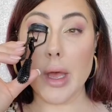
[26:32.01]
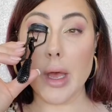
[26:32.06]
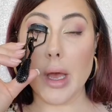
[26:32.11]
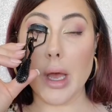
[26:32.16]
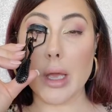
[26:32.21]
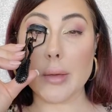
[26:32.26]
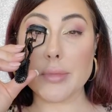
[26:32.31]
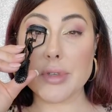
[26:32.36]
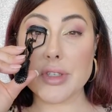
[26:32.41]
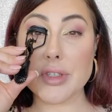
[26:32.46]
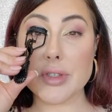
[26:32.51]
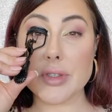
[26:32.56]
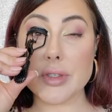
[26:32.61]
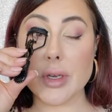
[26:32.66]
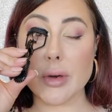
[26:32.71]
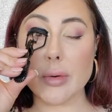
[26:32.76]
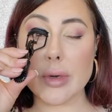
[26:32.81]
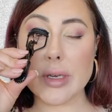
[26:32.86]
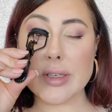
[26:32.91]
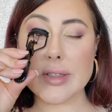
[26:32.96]
I'm
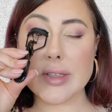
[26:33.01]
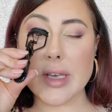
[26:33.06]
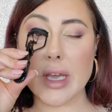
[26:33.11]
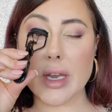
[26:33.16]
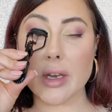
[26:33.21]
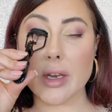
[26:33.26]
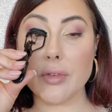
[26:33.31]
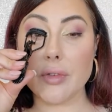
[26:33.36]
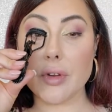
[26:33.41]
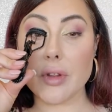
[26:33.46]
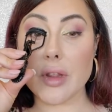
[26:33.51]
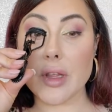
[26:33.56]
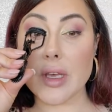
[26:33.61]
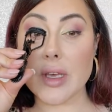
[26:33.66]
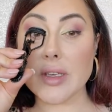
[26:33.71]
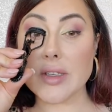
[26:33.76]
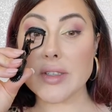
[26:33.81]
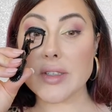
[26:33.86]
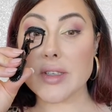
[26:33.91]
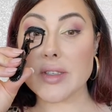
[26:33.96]
so excited for
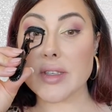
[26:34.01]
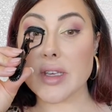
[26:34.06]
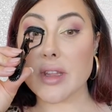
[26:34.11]
these because